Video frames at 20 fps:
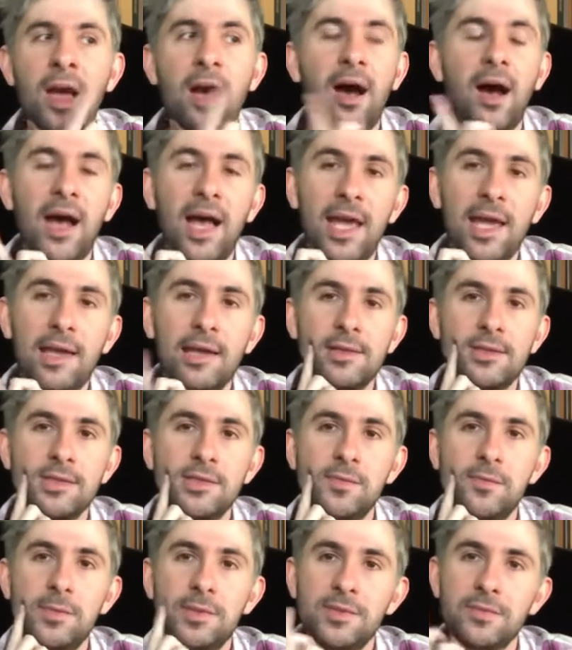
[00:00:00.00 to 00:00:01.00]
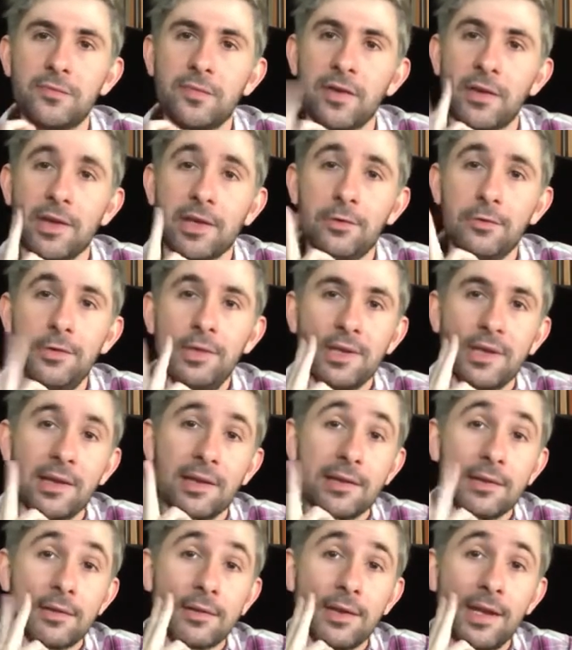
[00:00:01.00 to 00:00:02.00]
I just wasn't very good
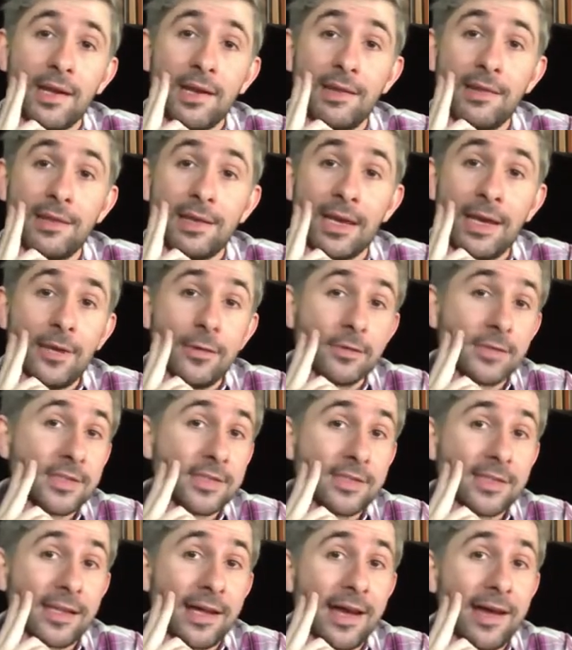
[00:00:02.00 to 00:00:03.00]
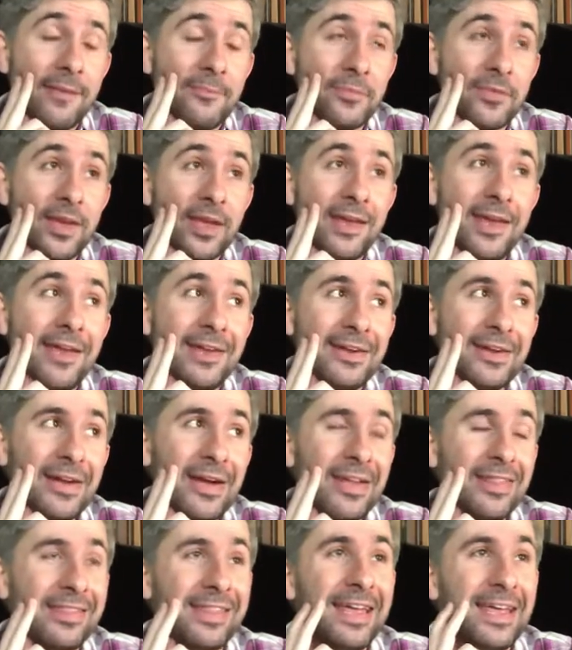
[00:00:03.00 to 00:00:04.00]
at anything else. And
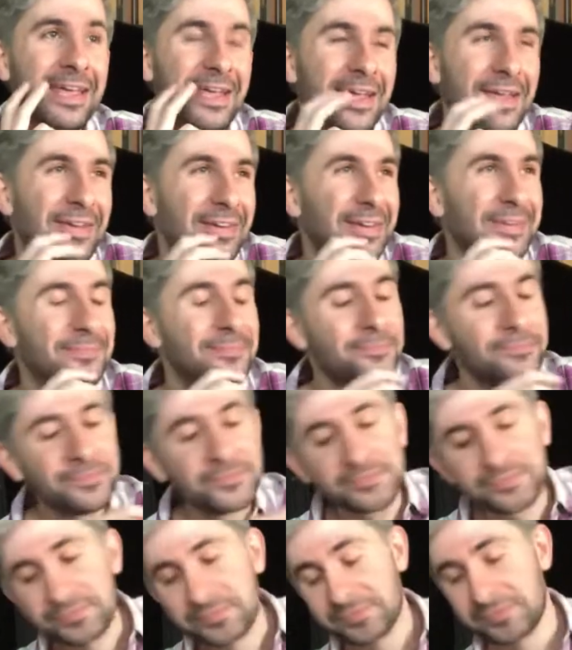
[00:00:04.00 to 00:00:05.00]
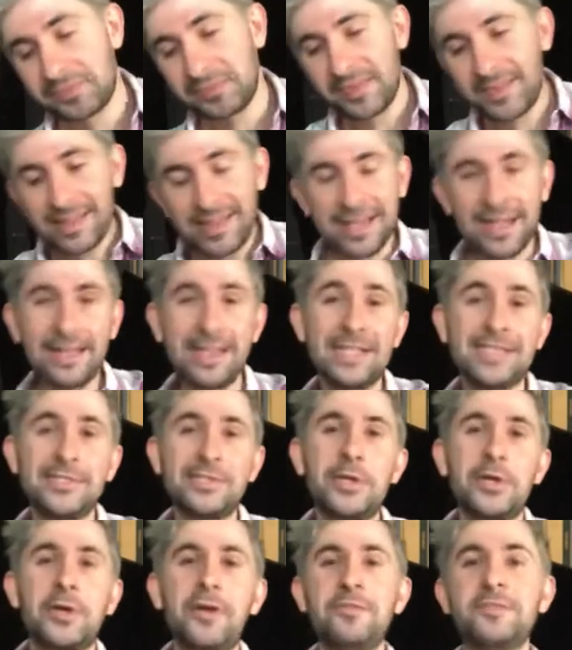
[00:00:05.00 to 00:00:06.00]
I think that's
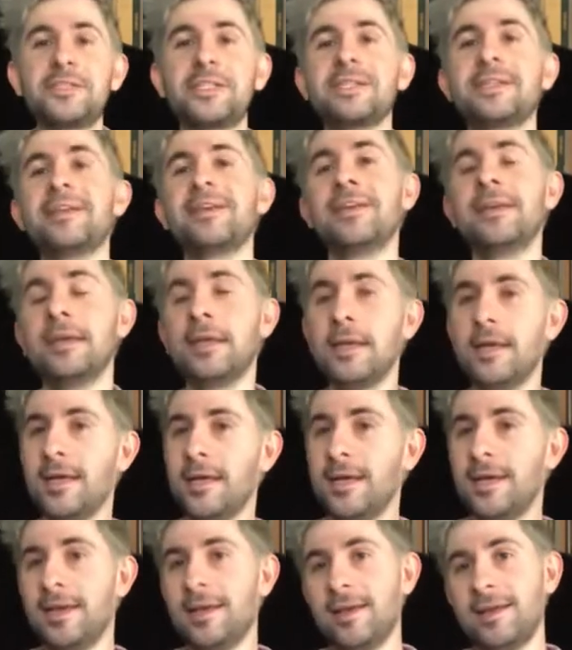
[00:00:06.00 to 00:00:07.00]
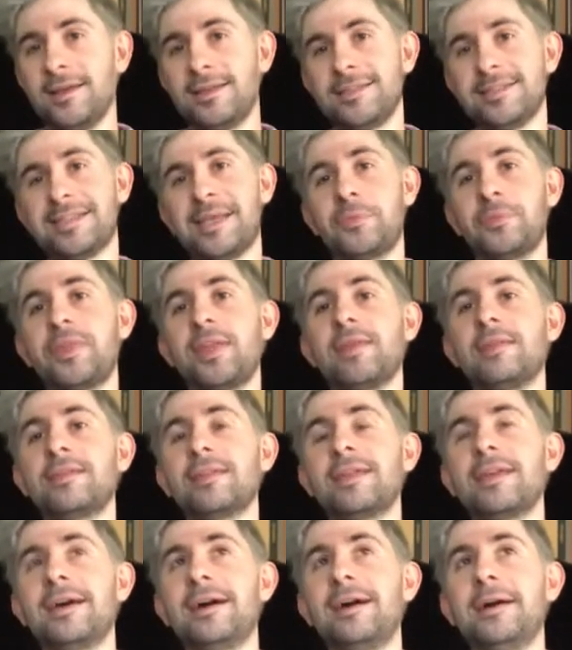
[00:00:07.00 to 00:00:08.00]
not often something
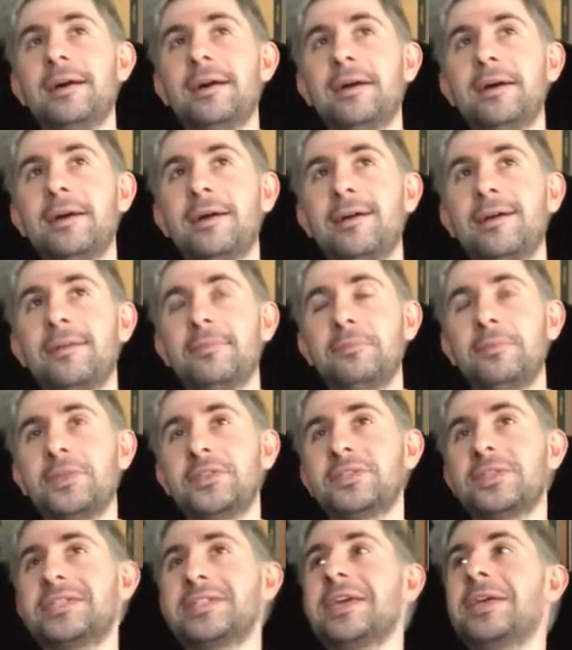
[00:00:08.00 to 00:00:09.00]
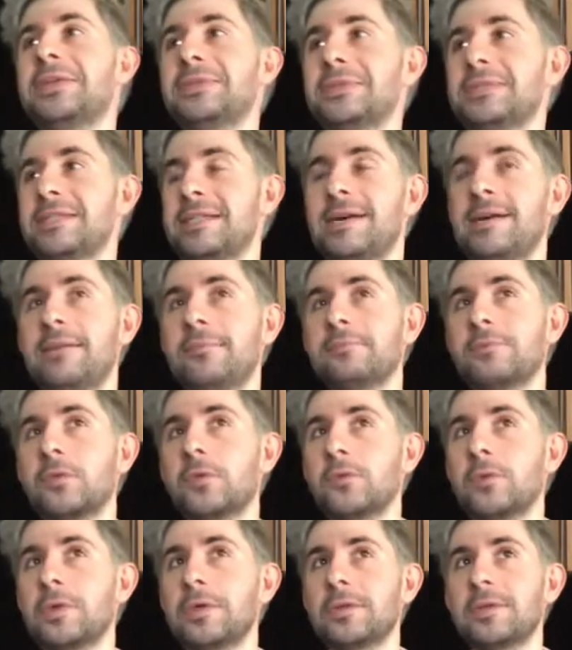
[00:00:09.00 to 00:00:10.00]
that musicians
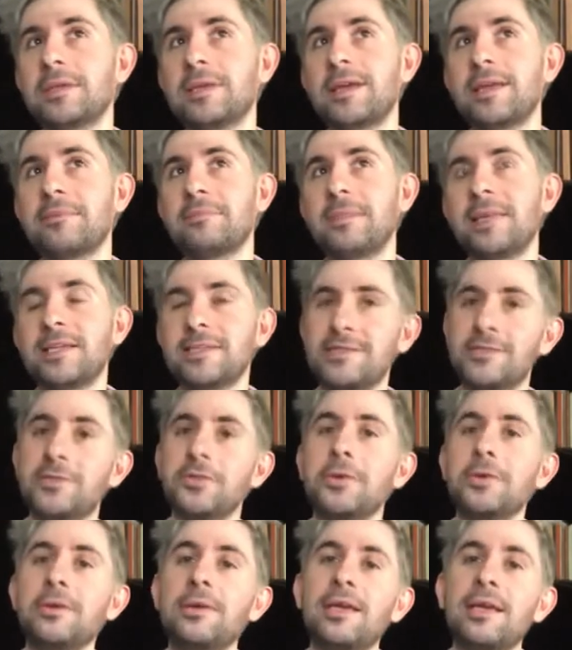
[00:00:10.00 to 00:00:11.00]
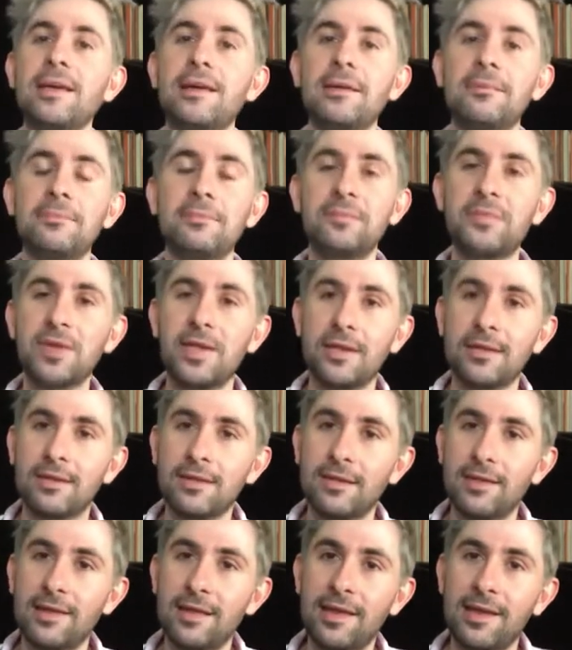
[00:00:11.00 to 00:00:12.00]
will admit to,
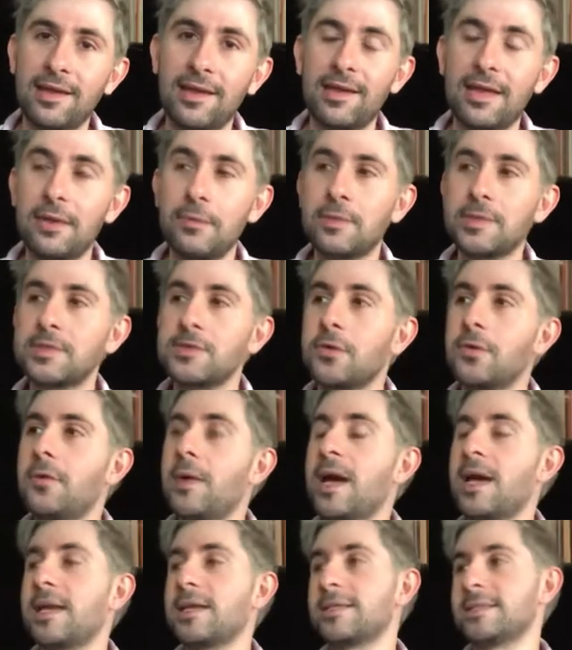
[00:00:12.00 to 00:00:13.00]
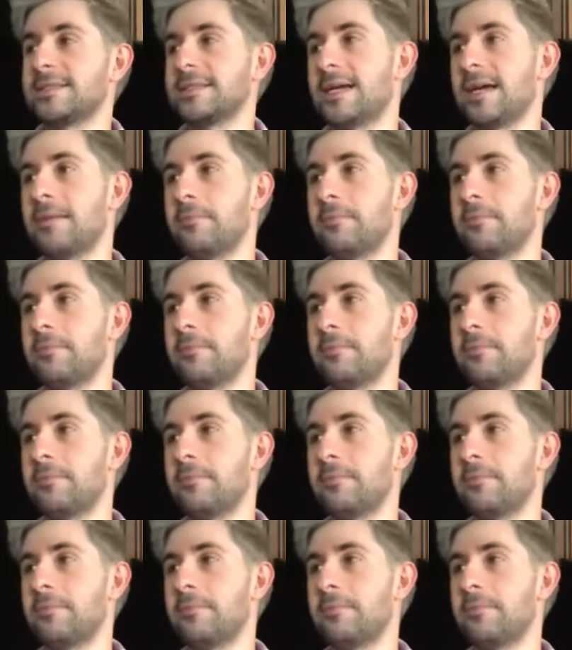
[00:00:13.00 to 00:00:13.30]
but it was always